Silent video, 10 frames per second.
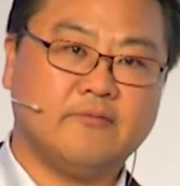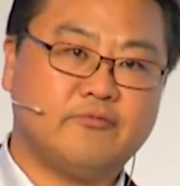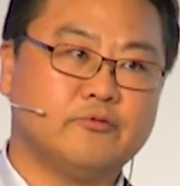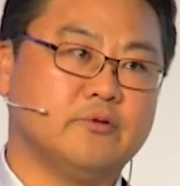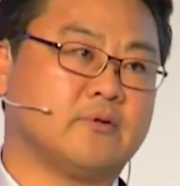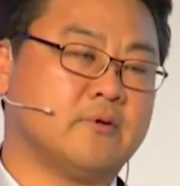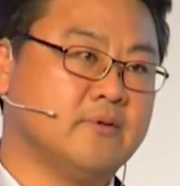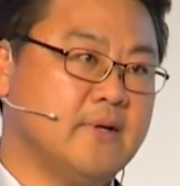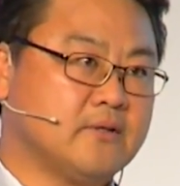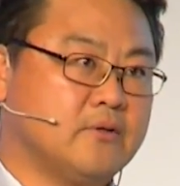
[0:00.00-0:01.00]
If you
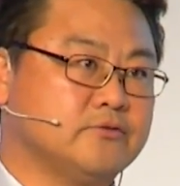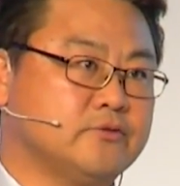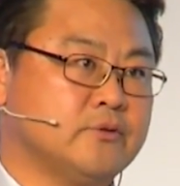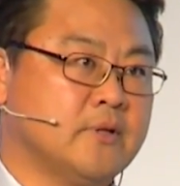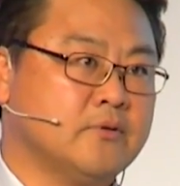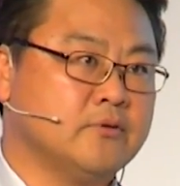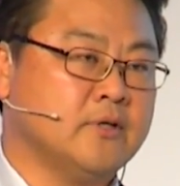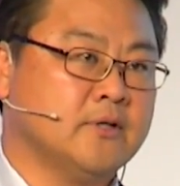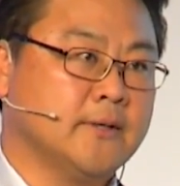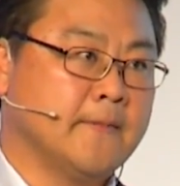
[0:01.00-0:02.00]
connect also now
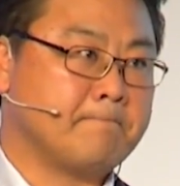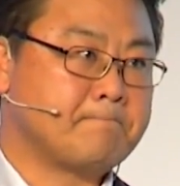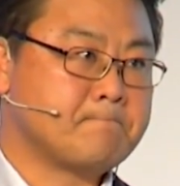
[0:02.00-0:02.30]
the